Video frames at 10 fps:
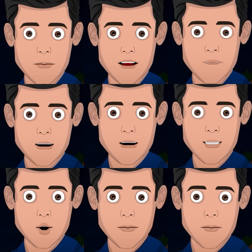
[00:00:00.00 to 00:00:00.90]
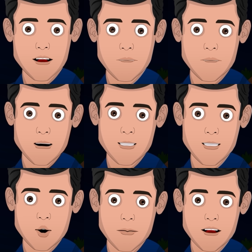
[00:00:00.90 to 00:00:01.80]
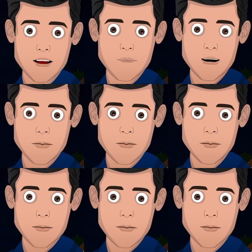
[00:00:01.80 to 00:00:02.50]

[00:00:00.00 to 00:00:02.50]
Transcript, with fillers: Was Itzcoatl Ocampo evil,